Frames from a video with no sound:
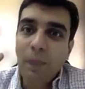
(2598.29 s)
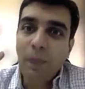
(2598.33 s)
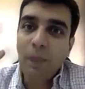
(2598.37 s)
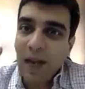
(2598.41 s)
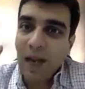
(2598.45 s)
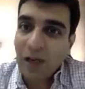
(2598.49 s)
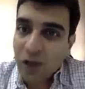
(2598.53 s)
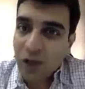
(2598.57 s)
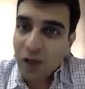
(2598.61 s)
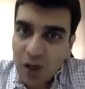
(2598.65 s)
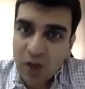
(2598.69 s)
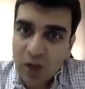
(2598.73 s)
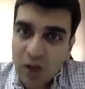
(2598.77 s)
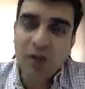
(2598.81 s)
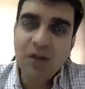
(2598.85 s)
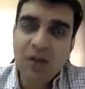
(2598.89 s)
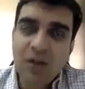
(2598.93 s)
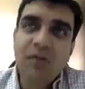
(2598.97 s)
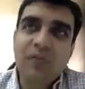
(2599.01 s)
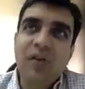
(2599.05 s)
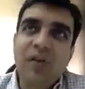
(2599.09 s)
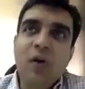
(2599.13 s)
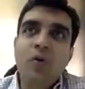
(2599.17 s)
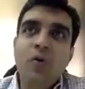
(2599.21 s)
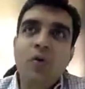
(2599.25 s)
pressure on
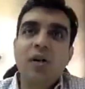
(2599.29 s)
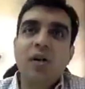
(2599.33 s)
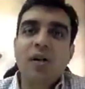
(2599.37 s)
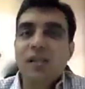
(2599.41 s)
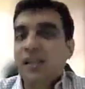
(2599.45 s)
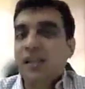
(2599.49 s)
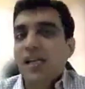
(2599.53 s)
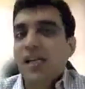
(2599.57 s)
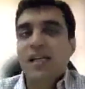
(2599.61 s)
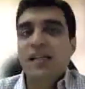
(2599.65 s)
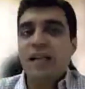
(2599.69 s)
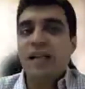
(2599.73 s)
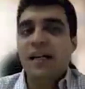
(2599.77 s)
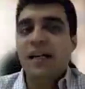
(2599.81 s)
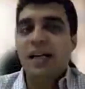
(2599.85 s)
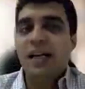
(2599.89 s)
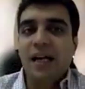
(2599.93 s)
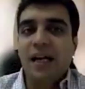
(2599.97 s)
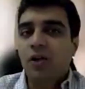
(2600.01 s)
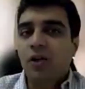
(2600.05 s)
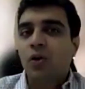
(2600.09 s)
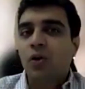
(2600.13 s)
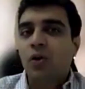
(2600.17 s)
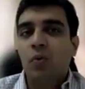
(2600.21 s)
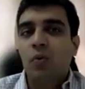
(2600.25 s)
the founder, saying that,
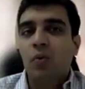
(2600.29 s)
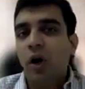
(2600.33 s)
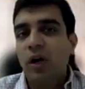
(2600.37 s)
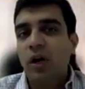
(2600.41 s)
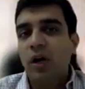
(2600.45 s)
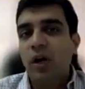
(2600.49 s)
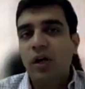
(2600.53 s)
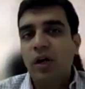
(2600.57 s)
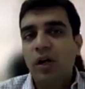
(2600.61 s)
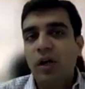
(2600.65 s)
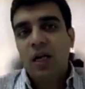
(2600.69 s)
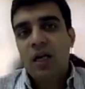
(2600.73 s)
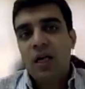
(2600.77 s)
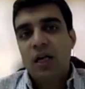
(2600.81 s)
hey, you know what,